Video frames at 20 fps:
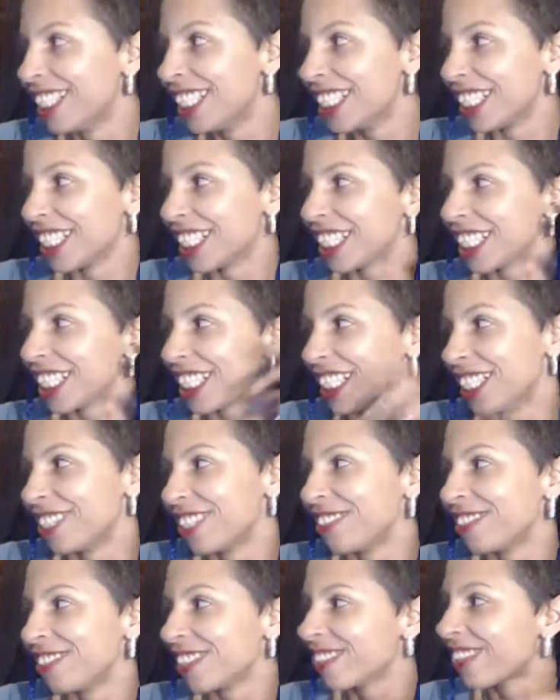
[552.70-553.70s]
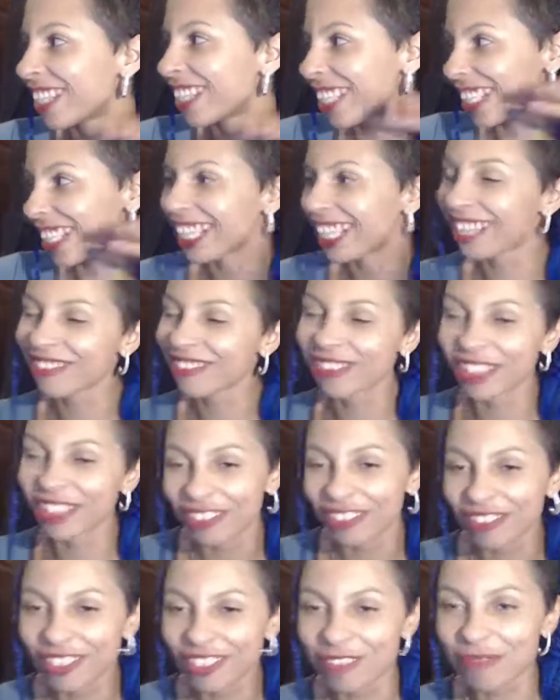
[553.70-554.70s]
Like, you will want to connect more
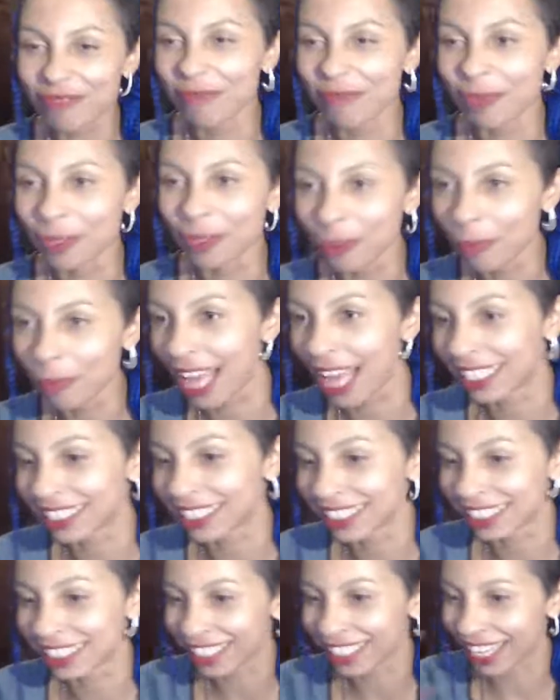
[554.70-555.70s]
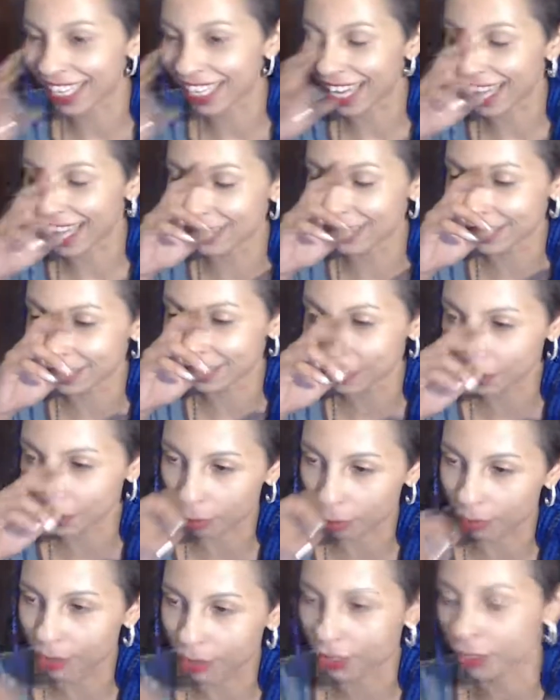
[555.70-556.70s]
and more patterns. So like, as you
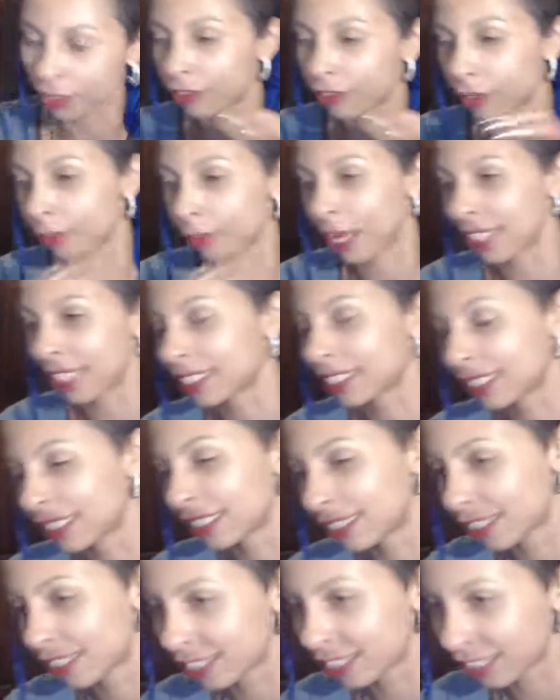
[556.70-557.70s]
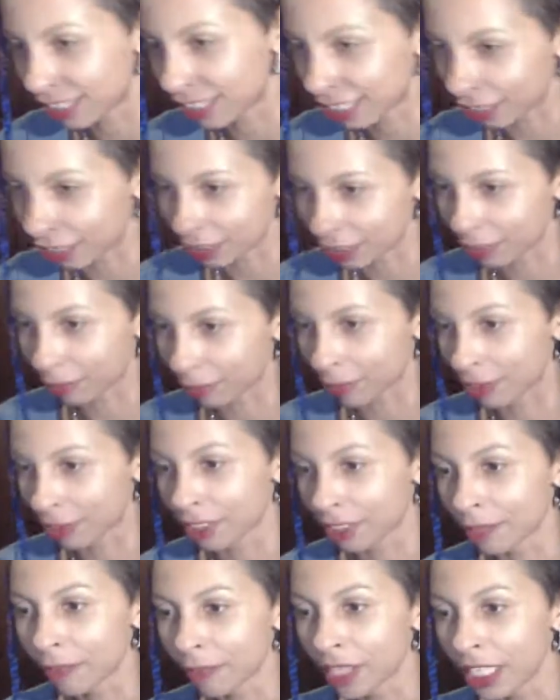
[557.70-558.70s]
observe a pattern in the outside
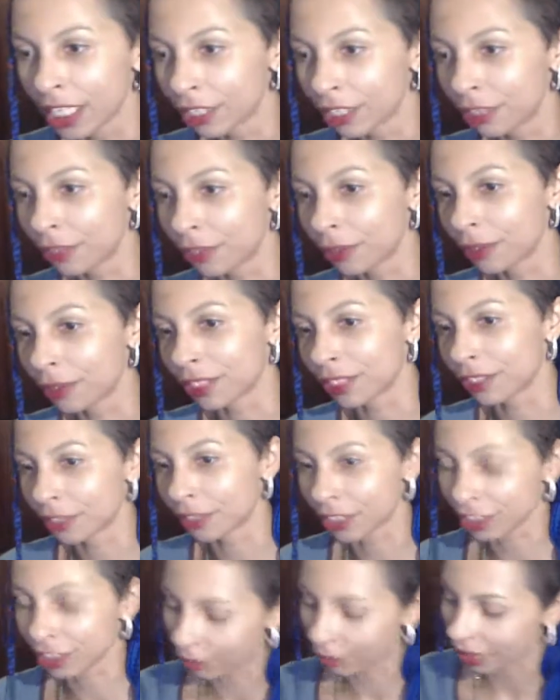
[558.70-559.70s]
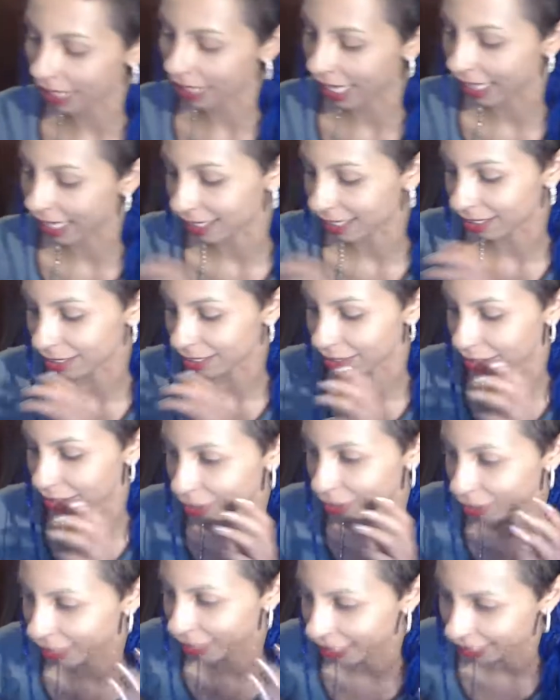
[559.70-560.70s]
world, you'll just want to like
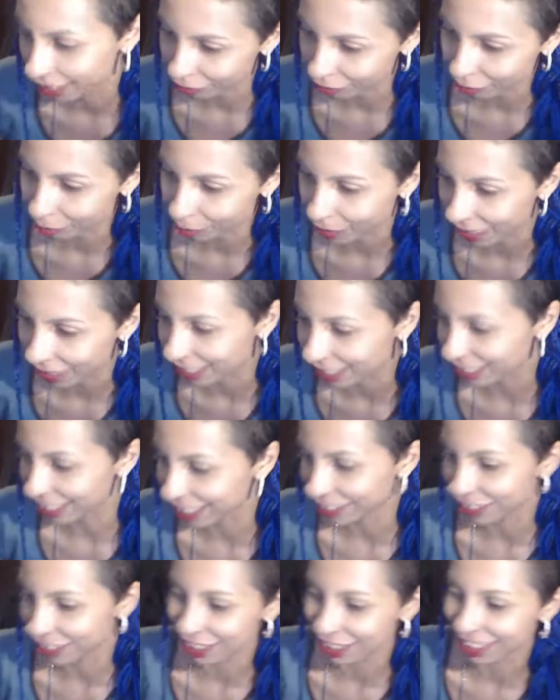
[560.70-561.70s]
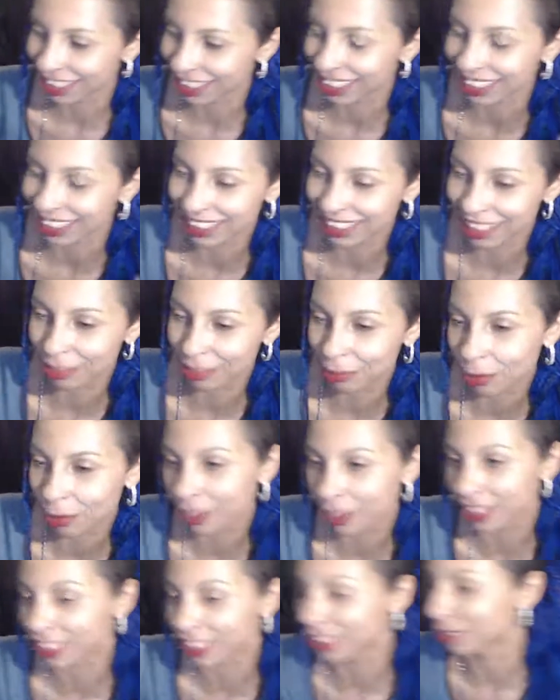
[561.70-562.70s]
look at it from another direction and then see more, and then